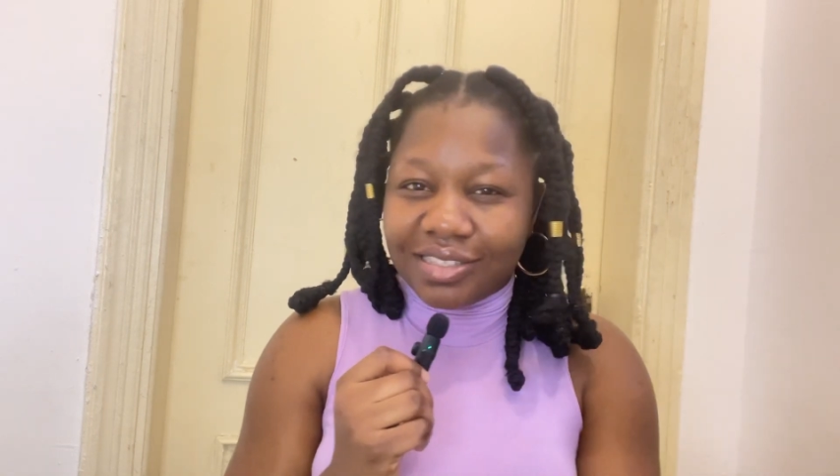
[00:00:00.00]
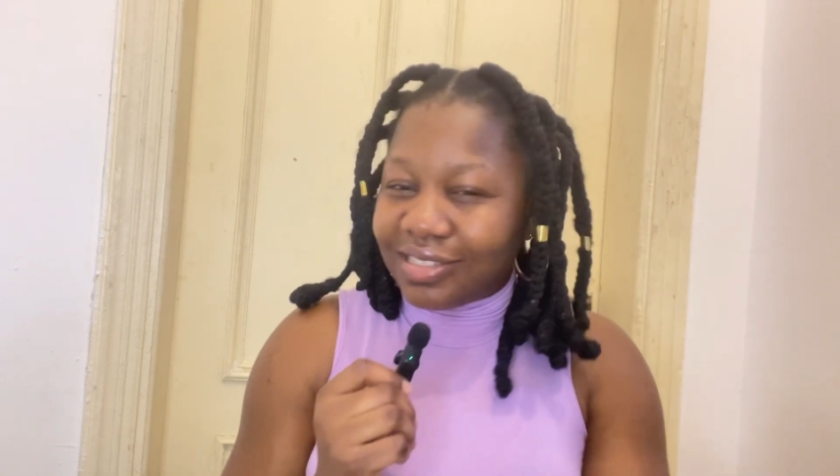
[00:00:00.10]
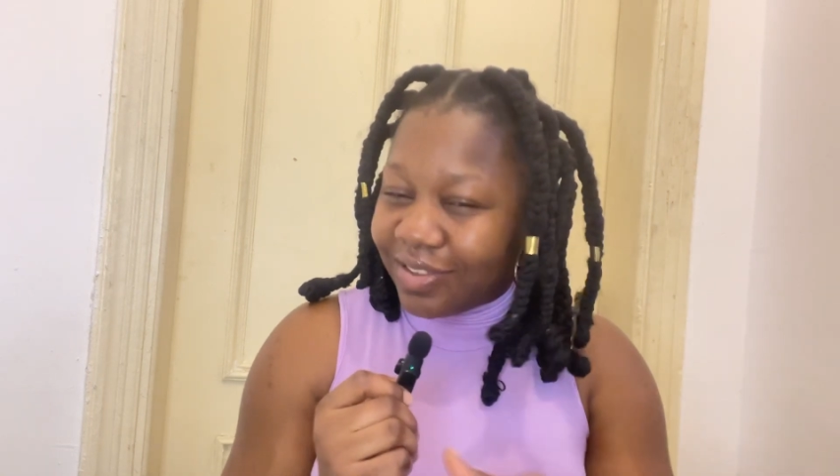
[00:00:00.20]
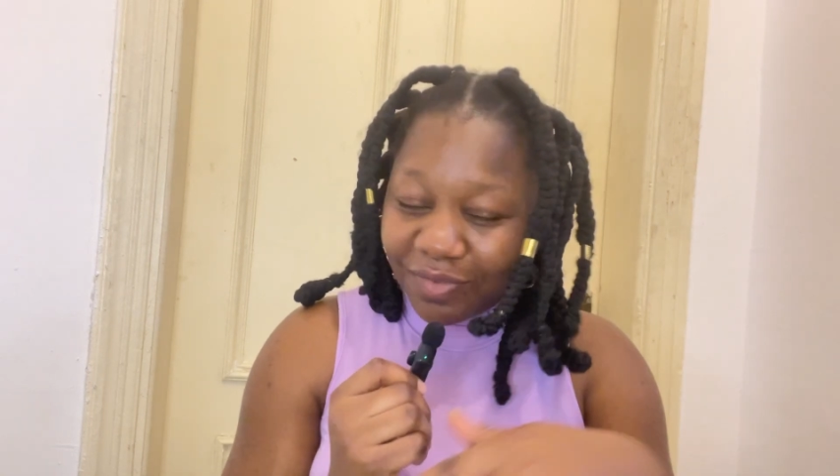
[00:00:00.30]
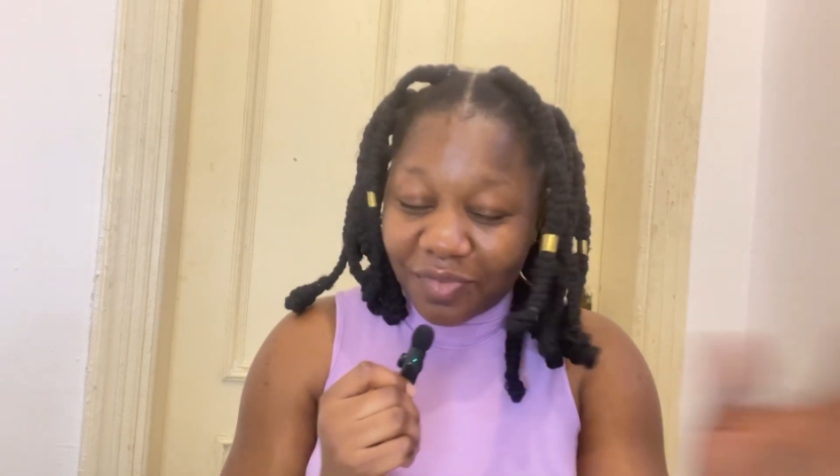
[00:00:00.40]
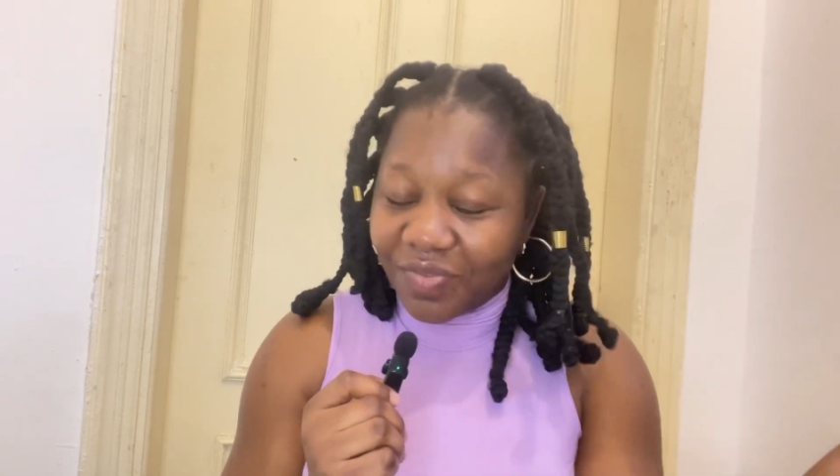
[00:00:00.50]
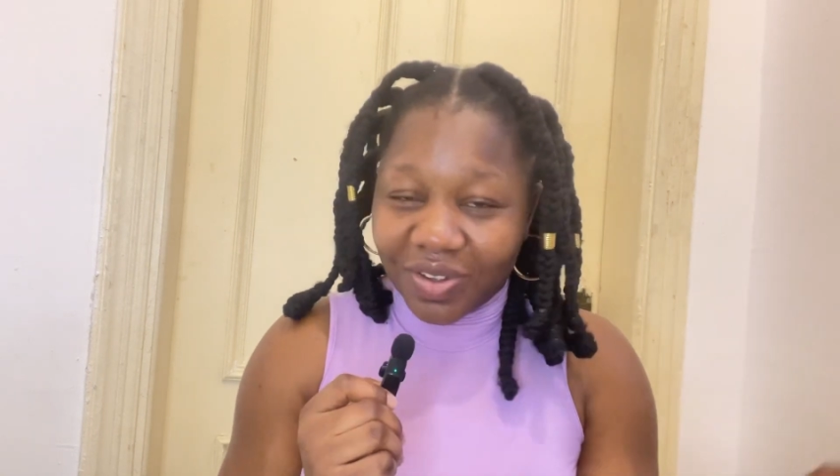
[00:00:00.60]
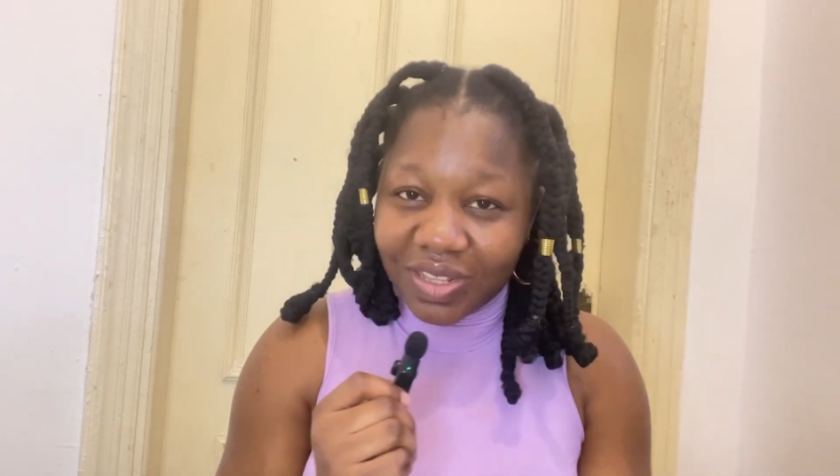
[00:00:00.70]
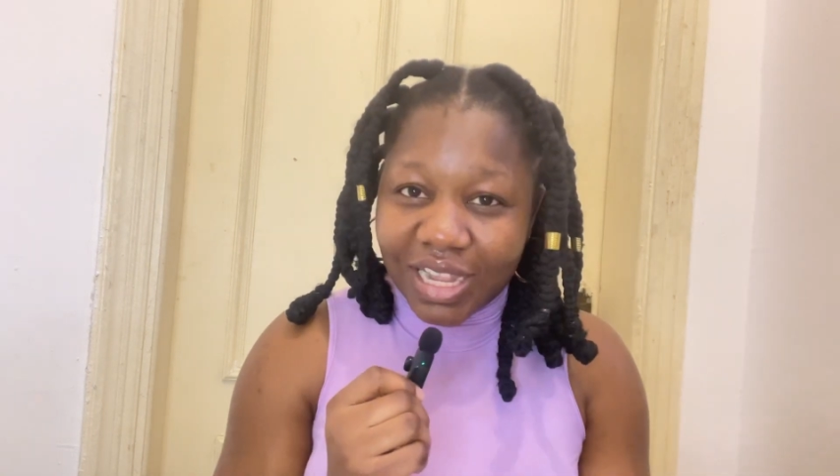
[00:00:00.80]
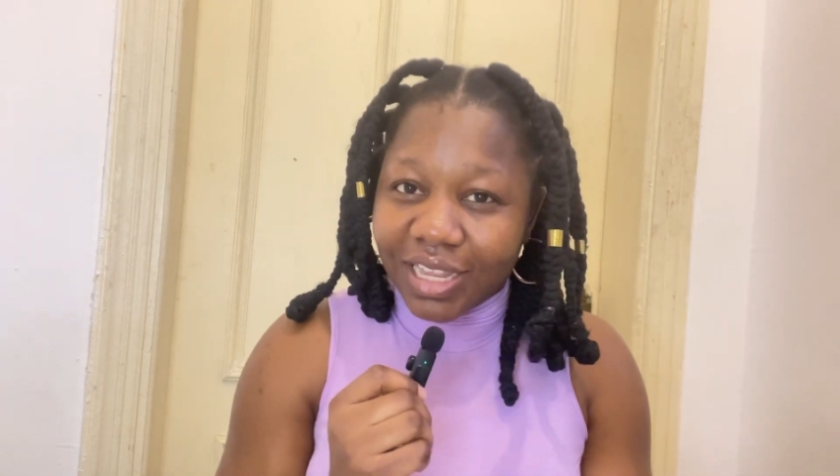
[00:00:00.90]
even
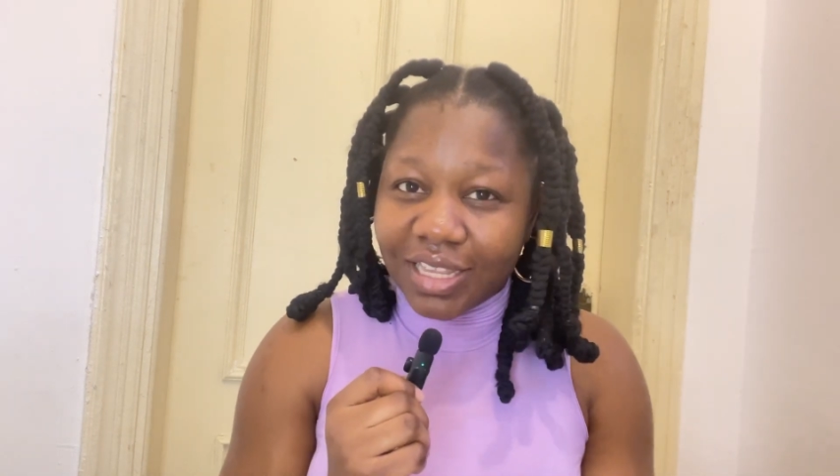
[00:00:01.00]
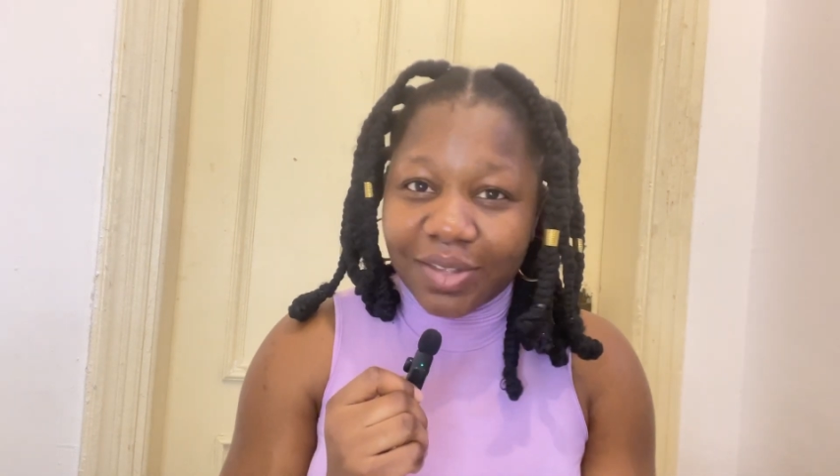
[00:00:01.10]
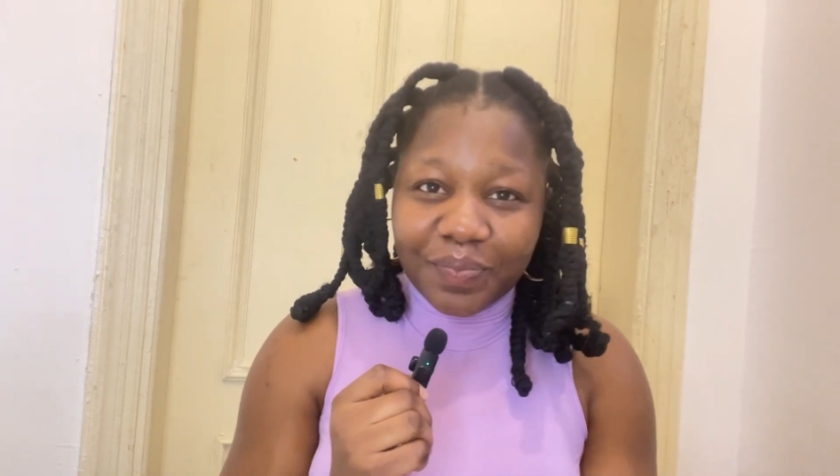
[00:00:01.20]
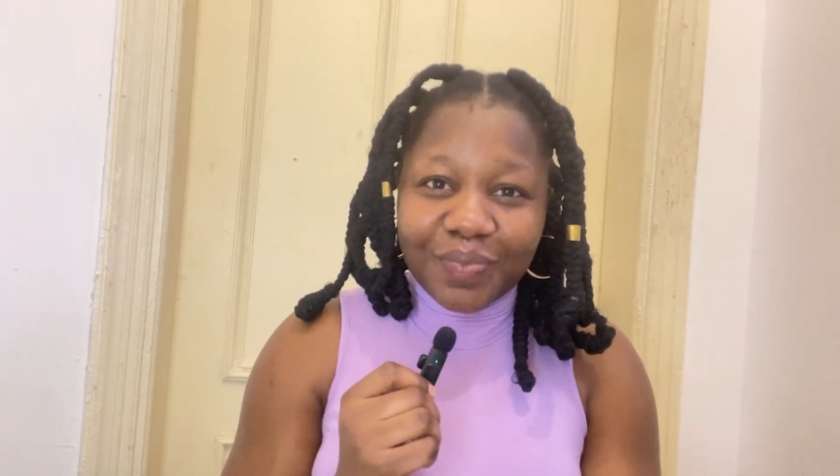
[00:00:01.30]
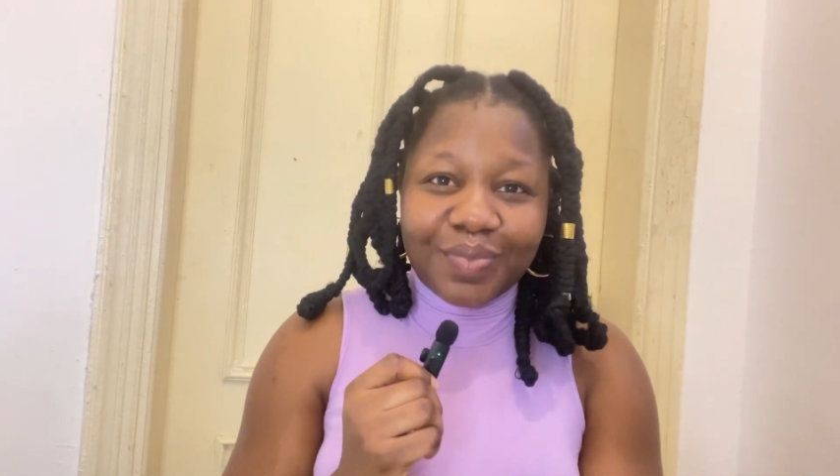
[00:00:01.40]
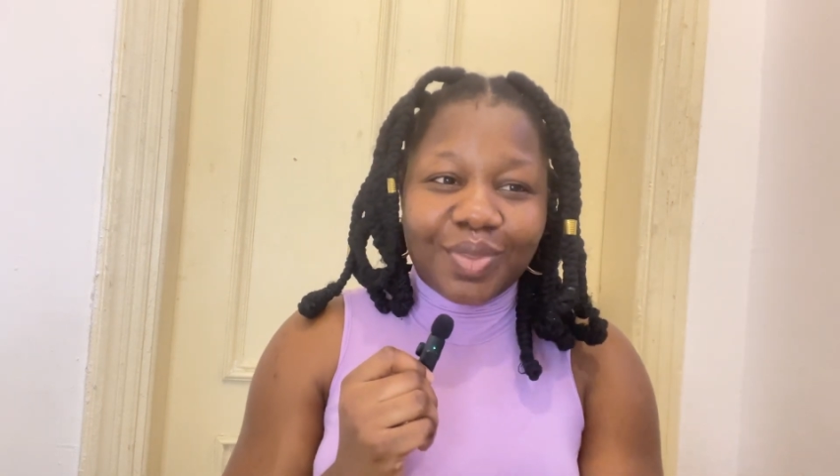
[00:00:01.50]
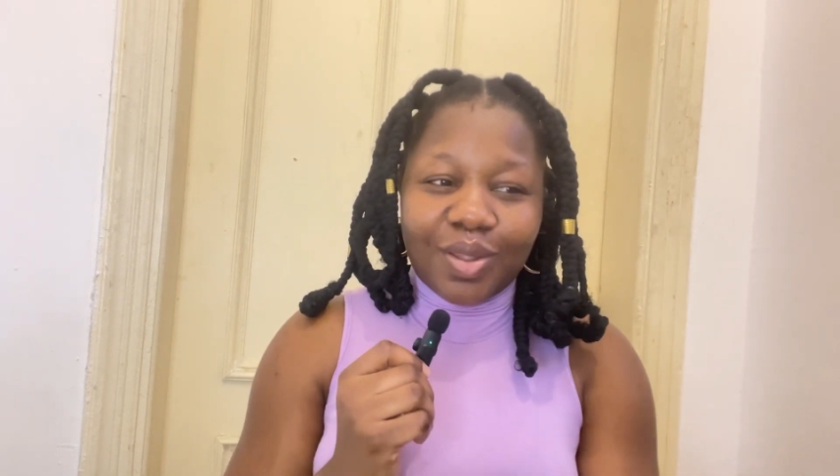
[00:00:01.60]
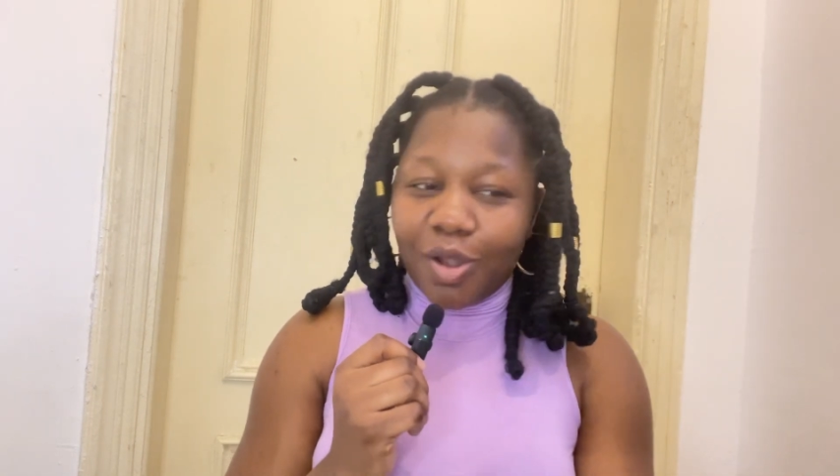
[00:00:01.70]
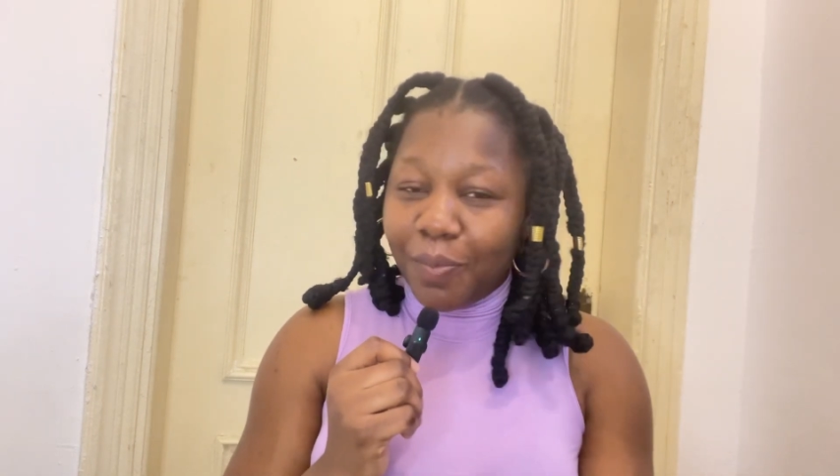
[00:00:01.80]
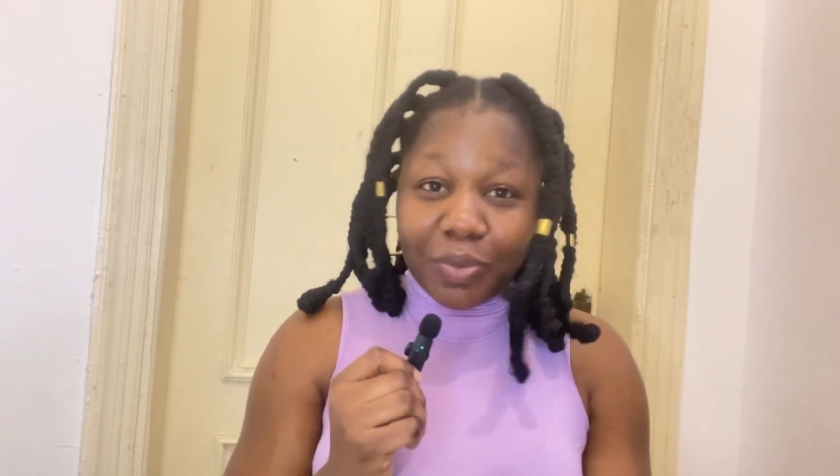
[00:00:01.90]
felt like
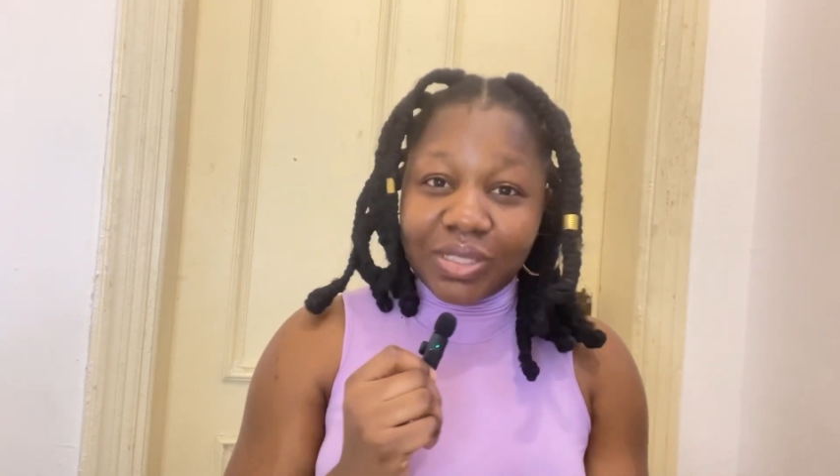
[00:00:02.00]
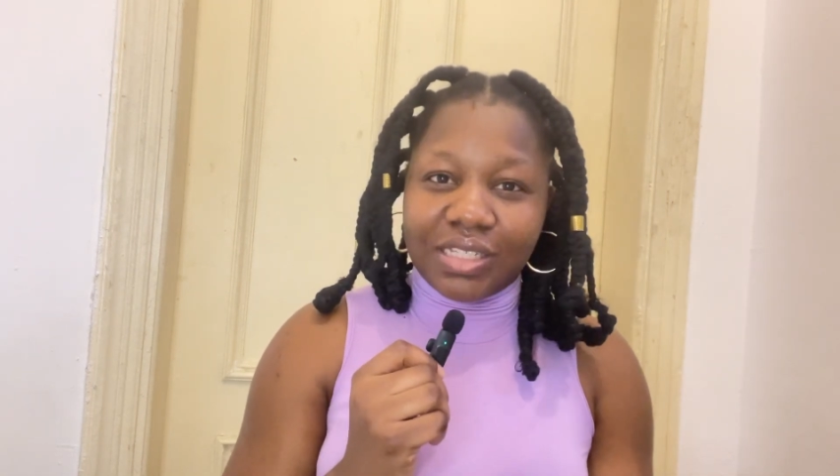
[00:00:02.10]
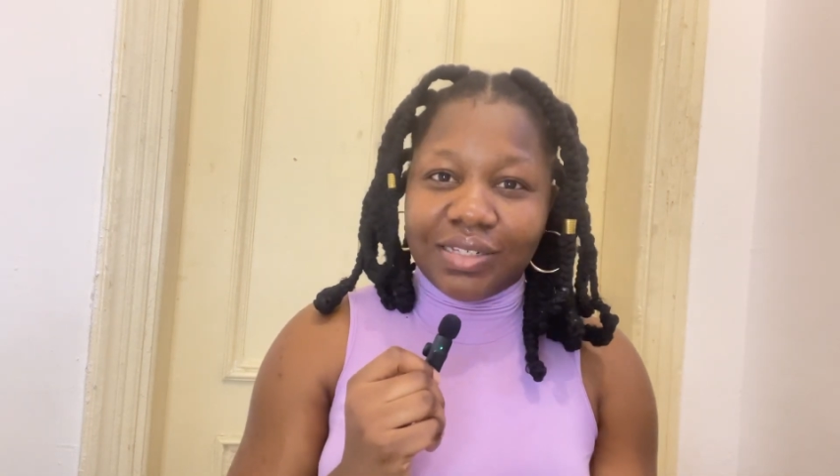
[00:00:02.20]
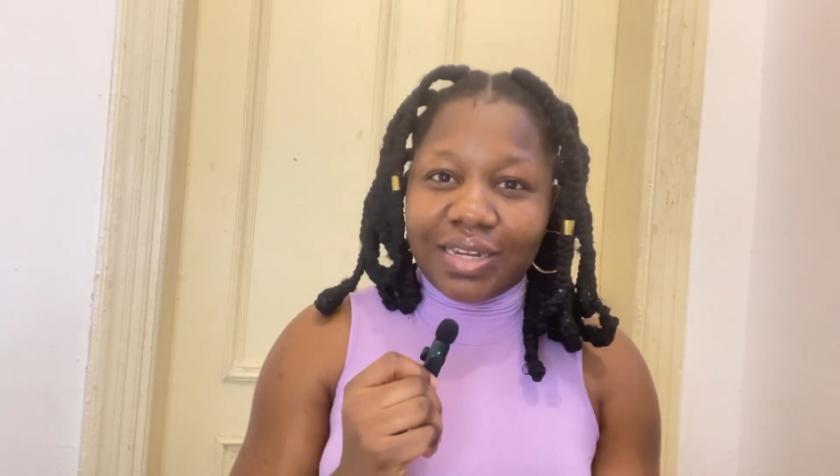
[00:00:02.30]
up until